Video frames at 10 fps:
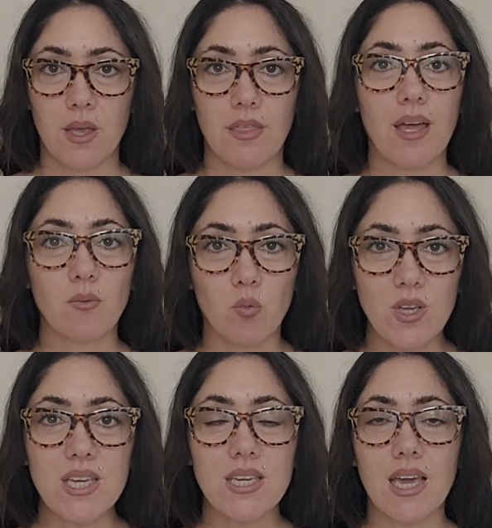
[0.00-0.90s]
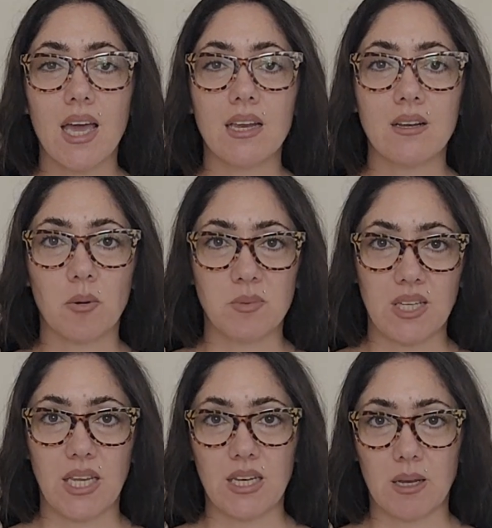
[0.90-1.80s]
that we can
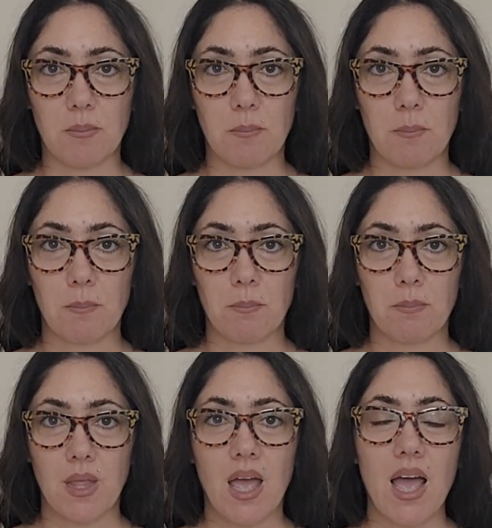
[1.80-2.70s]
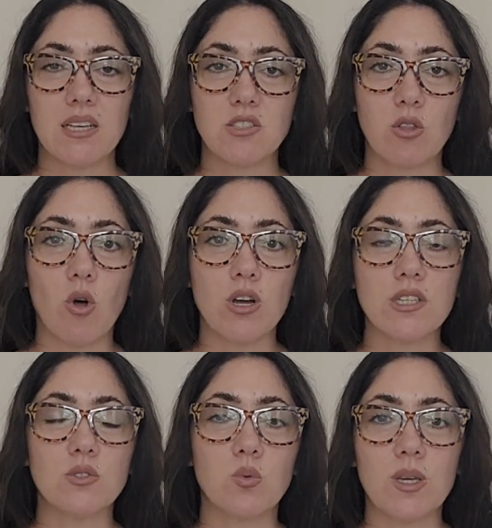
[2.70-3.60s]
obtain it, as long
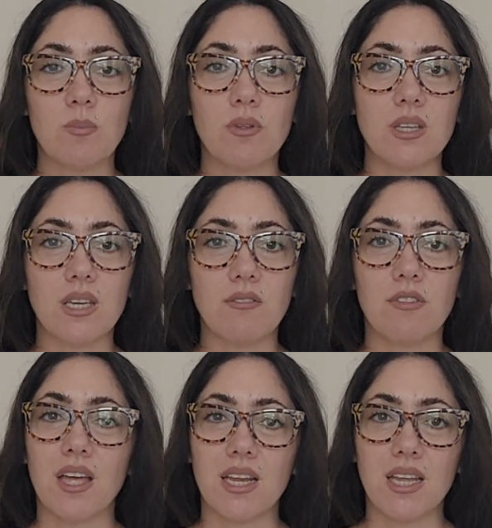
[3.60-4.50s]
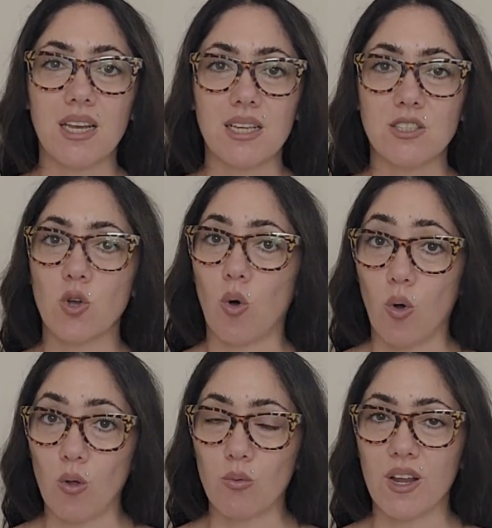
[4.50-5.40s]
as we believe that it is
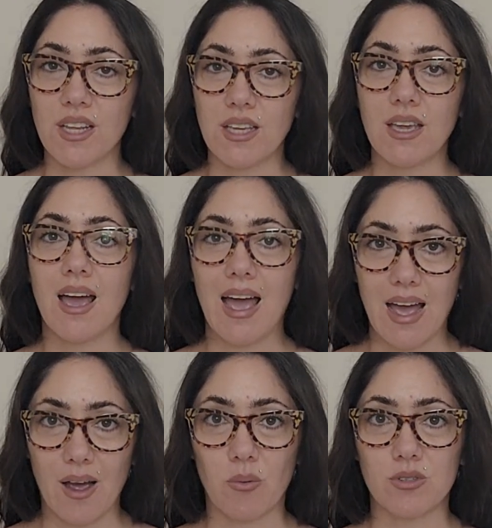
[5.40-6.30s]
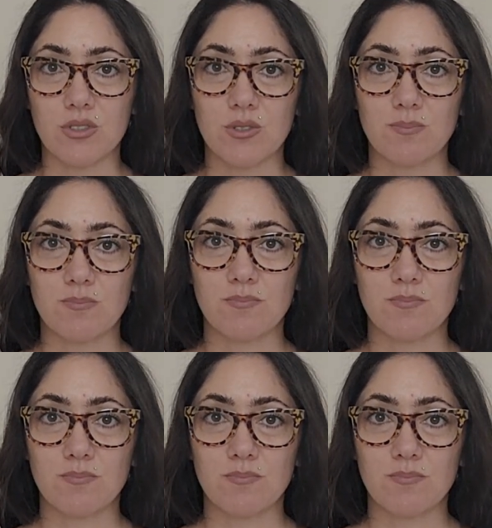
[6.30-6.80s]
already ours.